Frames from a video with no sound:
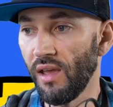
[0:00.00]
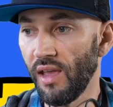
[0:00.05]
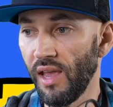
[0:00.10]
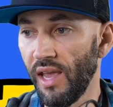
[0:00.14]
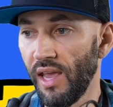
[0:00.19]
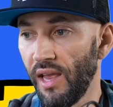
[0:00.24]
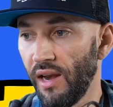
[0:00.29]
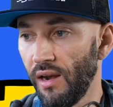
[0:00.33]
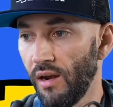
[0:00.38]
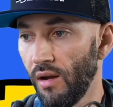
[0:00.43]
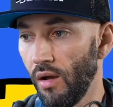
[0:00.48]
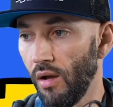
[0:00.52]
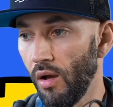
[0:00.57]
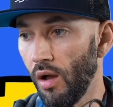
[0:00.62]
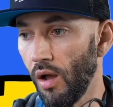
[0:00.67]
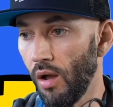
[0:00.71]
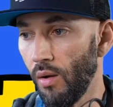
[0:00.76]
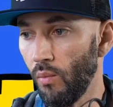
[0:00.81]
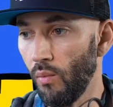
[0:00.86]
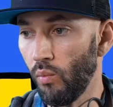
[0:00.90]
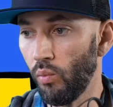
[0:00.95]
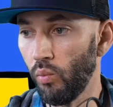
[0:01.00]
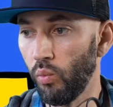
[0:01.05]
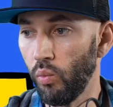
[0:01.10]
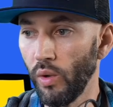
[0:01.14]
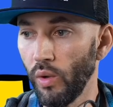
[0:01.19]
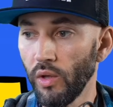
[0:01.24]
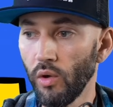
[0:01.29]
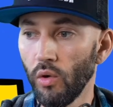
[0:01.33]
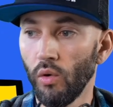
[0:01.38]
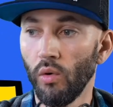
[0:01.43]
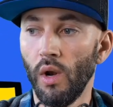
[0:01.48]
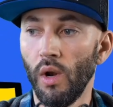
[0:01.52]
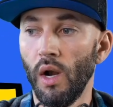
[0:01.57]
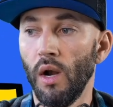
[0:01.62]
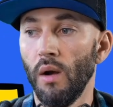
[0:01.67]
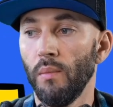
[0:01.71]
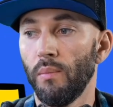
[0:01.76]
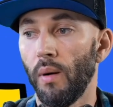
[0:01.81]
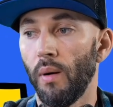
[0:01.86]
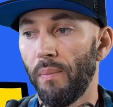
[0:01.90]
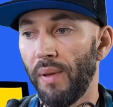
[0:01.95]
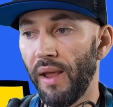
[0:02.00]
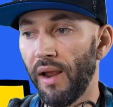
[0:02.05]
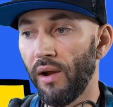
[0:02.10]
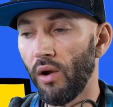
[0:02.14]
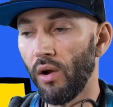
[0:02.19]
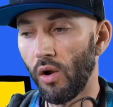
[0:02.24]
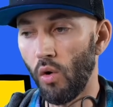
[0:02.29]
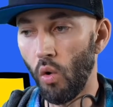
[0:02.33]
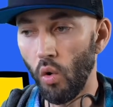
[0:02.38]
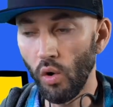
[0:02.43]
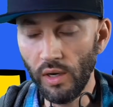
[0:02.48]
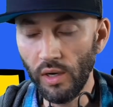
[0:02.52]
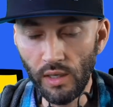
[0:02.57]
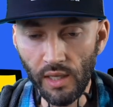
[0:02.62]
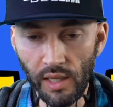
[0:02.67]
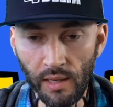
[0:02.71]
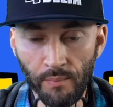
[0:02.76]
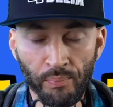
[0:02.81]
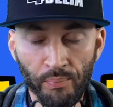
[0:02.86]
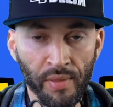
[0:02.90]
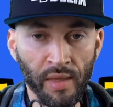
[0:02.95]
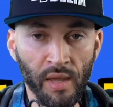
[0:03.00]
and will prepare accordingly.